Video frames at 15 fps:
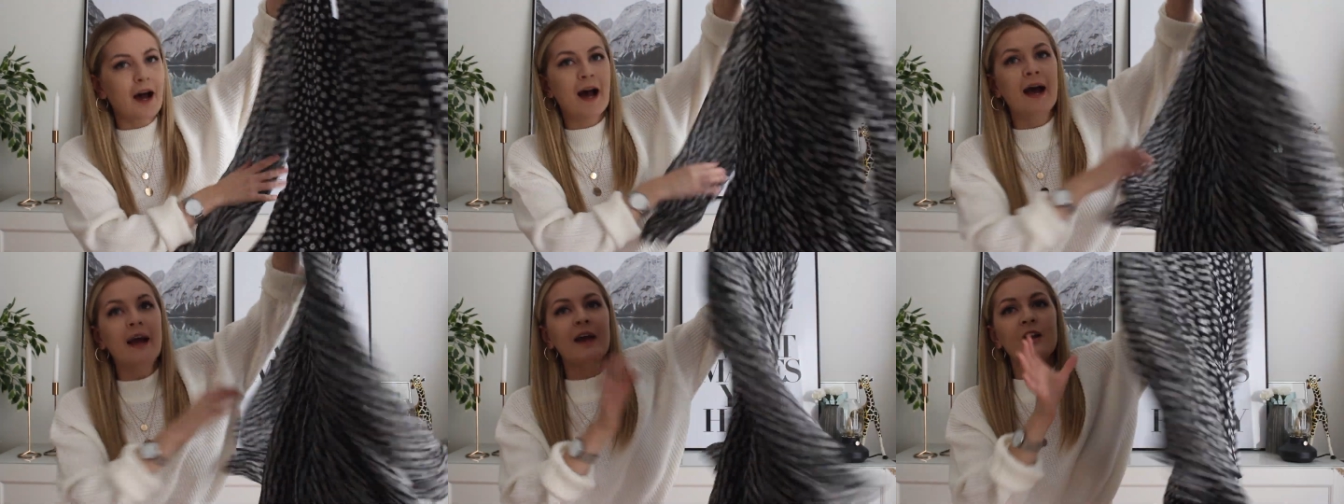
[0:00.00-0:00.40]

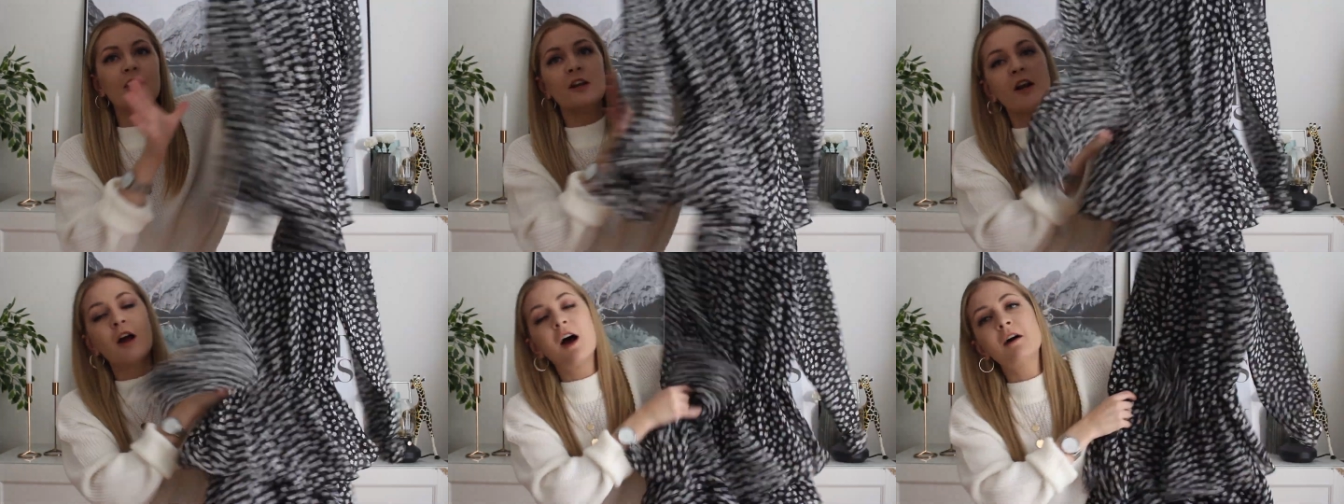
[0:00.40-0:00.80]
I
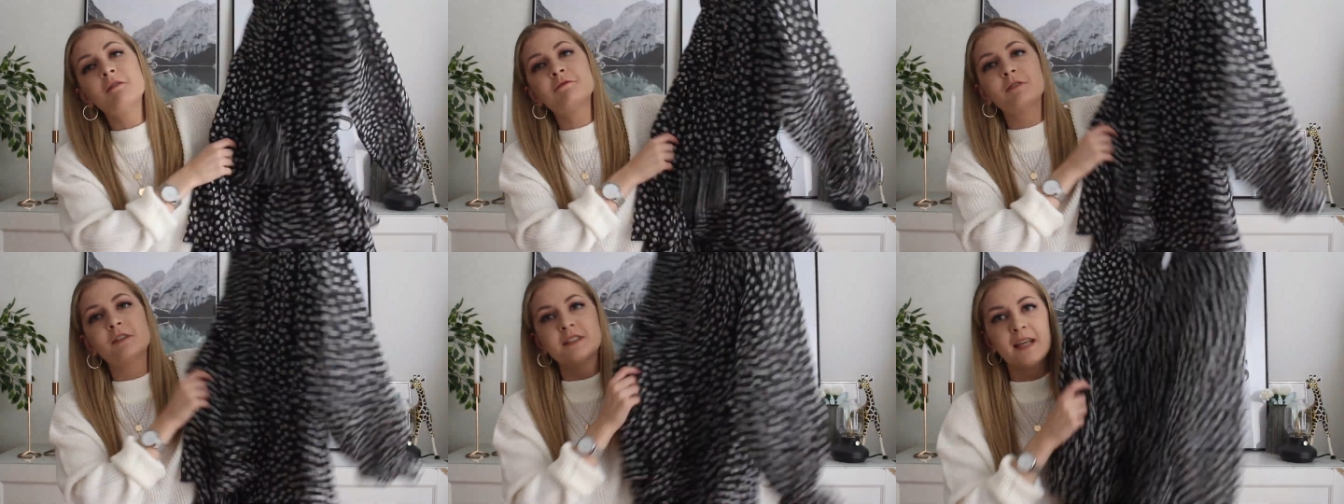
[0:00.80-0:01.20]

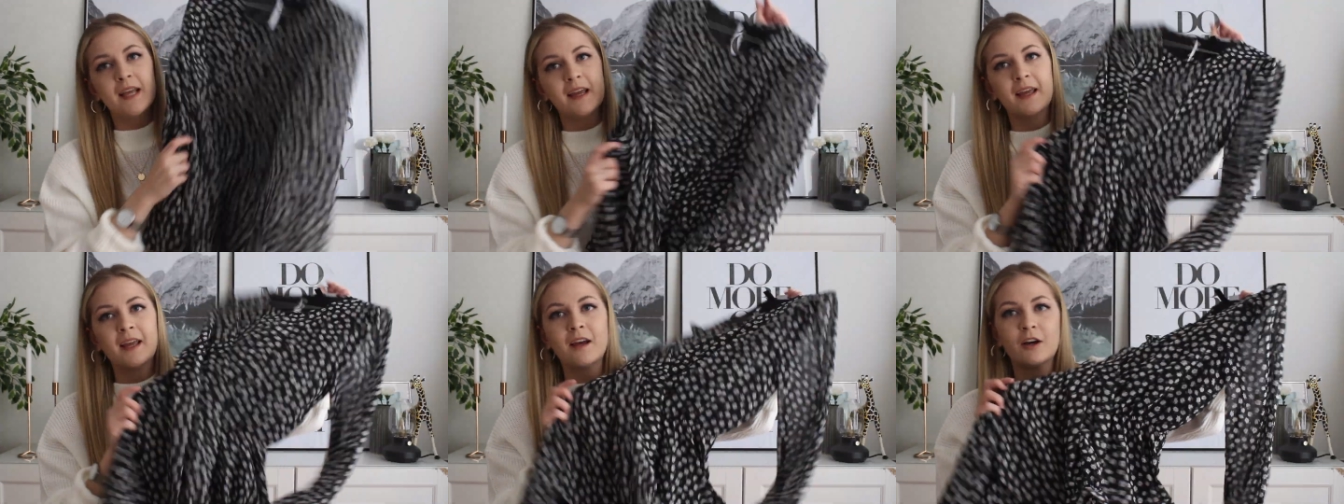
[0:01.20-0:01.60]
love
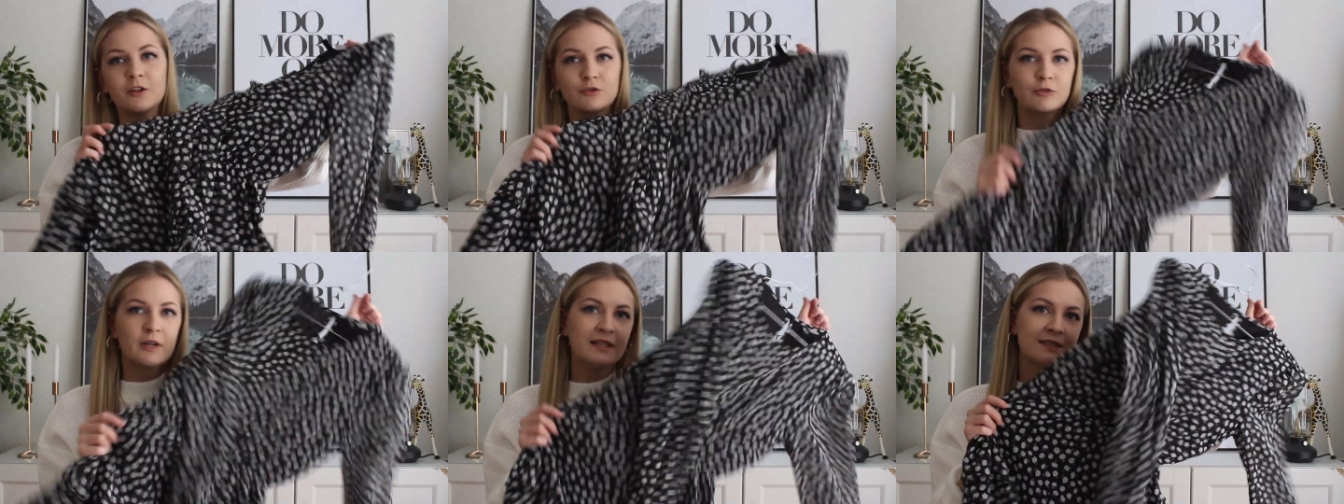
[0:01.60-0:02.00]
taking
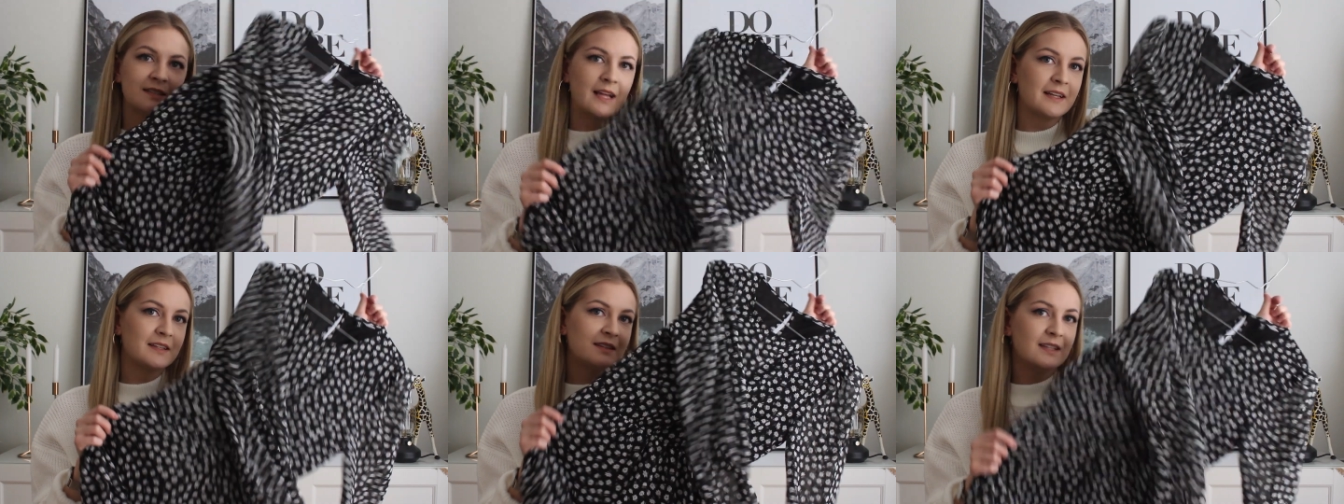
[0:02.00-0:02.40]
a dress
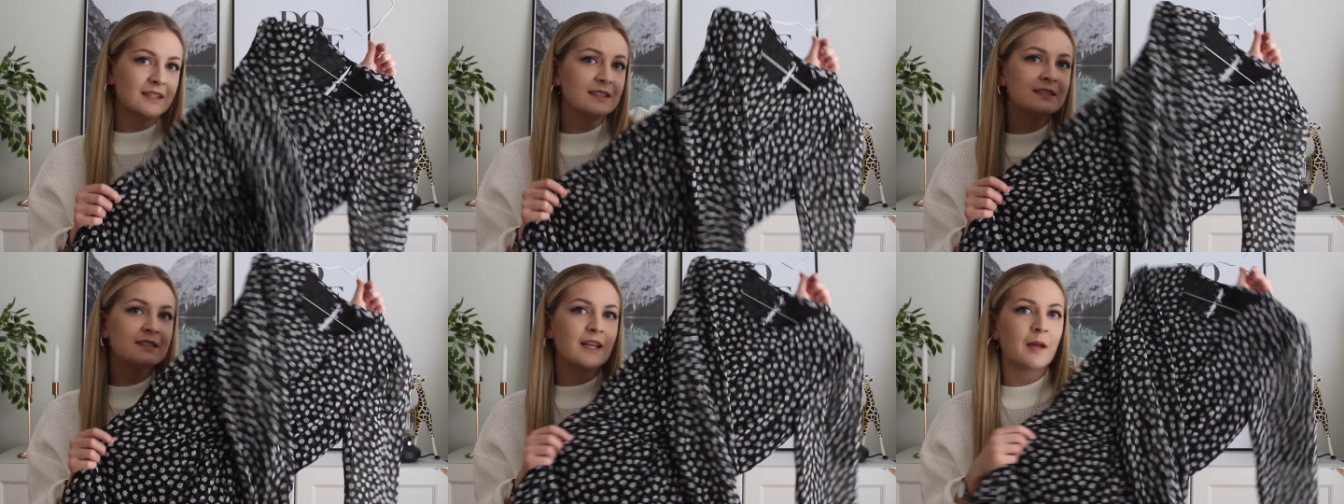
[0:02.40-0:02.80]
like this